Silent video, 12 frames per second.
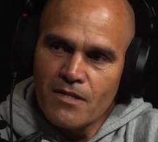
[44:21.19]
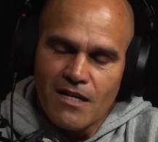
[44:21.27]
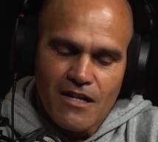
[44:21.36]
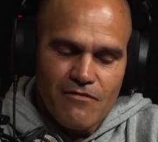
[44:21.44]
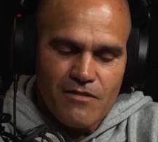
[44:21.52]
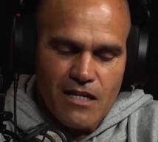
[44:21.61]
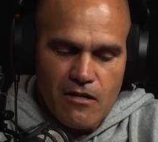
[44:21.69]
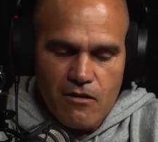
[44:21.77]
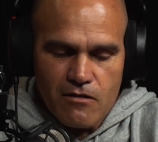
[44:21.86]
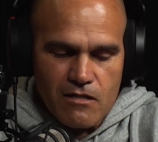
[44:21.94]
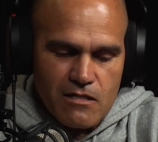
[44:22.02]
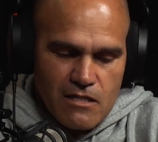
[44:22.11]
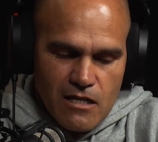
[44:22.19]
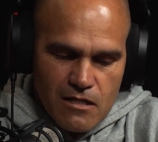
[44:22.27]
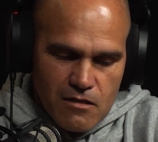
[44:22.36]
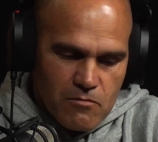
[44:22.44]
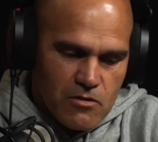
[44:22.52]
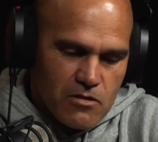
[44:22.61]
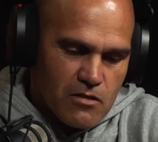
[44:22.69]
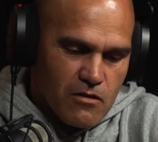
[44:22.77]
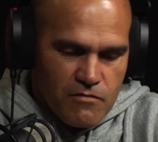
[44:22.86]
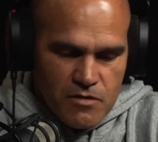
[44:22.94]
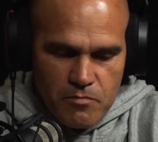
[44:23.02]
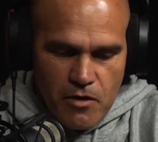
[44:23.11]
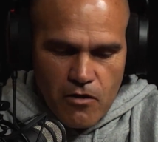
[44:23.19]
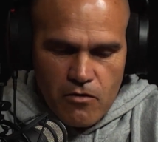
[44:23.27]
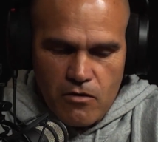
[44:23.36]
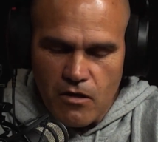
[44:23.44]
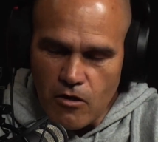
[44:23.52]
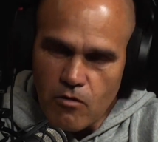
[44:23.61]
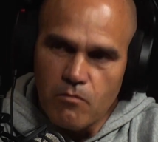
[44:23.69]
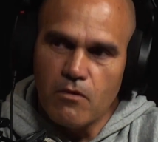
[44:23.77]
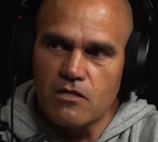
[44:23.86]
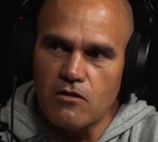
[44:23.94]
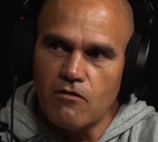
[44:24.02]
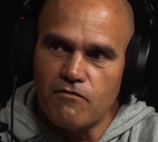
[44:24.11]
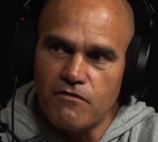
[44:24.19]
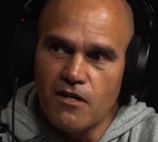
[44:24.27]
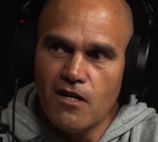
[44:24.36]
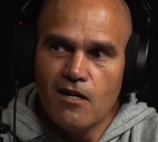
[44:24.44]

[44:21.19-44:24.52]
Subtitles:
Even how I conducted myself, spoke, held myself